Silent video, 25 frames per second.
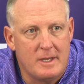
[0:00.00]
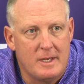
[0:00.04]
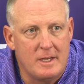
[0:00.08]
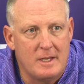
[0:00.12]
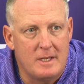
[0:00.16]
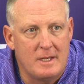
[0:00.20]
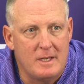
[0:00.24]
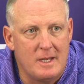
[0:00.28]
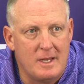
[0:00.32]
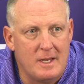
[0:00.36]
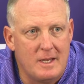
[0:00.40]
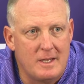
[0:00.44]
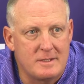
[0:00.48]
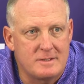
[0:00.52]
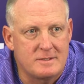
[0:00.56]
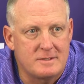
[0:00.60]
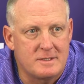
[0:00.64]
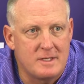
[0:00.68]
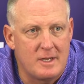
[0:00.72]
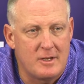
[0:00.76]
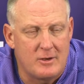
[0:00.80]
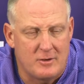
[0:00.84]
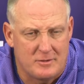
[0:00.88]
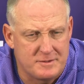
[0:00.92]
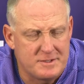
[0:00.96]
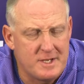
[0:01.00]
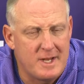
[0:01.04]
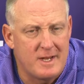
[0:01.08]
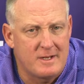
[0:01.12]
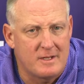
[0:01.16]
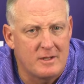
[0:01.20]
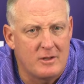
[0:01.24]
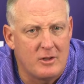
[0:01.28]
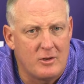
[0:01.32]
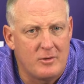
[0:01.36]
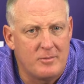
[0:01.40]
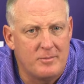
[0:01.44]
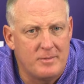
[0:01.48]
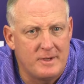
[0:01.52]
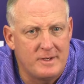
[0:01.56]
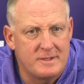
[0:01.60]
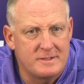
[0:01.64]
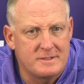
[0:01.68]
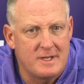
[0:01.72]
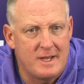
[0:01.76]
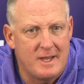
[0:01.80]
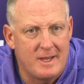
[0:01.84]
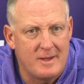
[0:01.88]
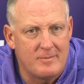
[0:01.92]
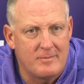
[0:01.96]
it, it it'll take a little bit of
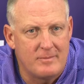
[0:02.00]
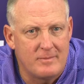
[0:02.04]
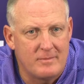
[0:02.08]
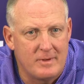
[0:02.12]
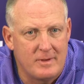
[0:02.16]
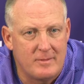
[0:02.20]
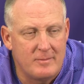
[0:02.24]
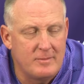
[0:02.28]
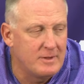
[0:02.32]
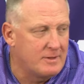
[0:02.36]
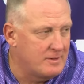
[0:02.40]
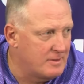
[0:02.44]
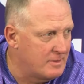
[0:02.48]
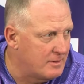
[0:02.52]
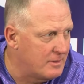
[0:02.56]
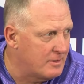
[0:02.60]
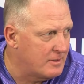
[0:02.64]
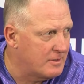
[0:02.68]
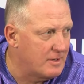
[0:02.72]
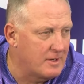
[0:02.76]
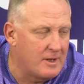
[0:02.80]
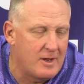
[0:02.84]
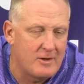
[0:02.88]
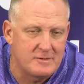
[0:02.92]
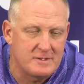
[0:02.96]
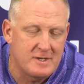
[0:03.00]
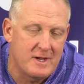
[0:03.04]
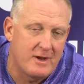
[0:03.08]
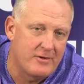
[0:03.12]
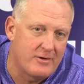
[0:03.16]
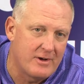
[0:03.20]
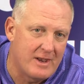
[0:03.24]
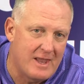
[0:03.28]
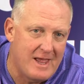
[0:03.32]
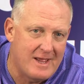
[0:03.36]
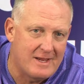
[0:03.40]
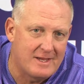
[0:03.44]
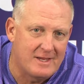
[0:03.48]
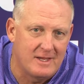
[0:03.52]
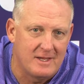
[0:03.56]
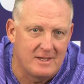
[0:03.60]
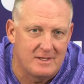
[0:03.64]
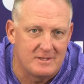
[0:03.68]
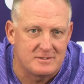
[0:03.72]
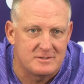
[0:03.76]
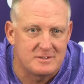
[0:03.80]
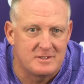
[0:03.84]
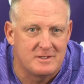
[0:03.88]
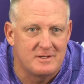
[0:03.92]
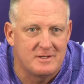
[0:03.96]
time. I mean, look at how tired Lackey
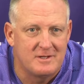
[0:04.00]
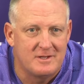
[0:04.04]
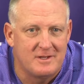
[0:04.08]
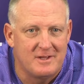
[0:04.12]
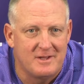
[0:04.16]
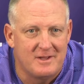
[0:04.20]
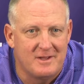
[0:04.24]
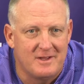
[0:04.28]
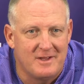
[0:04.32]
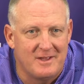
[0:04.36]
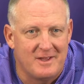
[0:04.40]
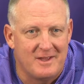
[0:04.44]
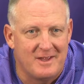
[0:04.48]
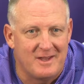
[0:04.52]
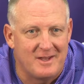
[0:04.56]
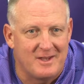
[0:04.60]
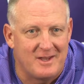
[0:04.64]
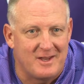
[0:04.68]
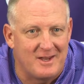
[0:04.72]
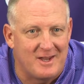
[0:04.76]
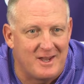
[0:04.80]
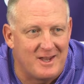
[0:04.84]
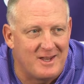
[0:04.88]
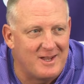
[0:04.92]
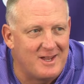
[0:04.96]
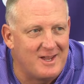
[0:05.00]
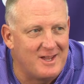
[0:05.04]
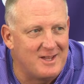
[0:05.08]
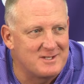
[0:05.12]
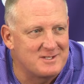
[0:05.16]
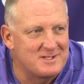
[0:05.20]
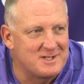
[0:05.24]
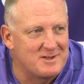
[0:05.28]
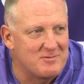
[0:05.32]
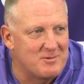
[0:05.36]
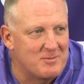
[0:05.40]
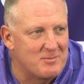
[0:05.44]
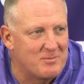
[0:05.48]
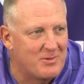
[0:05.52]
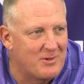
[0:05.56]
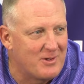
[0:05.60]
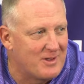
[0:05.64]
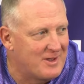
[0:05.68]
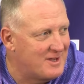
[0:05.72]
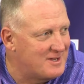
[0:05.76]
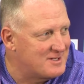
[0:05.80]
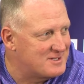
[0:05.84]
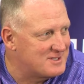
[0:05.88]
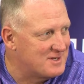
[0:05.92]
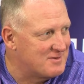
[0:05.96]
is, and he and he hasn't even pl-
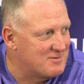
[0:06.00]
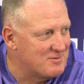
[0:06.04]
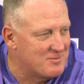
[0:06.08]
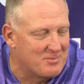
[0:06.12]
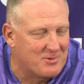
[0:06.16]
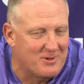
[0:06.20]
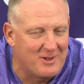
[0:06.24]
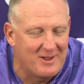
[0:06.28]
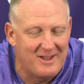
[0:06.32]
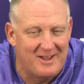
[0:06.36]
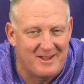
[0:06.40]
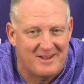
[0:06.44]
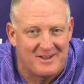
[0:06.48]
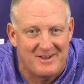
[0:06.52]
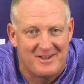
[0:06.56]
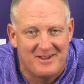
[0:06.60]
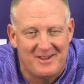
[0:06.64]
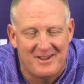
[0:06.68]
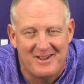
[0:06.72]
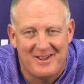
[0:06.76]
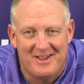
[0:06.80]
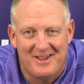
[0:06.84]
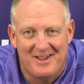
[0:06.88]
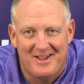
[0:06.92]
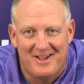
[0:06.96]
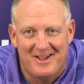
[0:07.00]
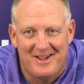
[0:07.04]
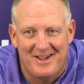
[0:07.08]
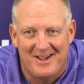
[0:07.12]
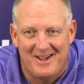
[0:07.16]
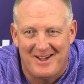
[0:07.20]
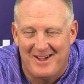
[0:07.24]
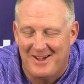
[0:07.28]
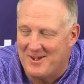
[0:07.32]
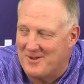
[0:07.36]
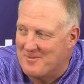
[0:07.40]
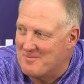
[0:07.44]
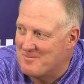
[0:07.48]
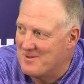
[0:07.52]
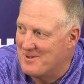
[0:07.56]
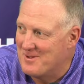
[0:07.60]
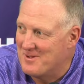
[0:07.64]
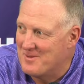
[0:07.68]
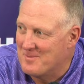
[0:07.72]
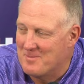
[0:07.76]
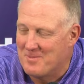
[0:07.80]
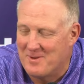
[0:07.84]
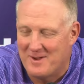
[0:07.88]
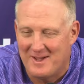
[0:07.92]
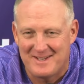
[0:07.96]
he hasn't even played. Um,
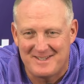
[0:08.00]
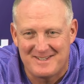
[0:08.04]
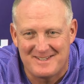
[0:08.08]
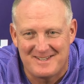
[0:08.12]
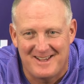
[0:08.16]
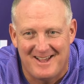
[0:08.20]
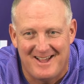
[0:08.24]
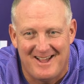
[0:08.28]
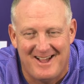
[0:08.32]
but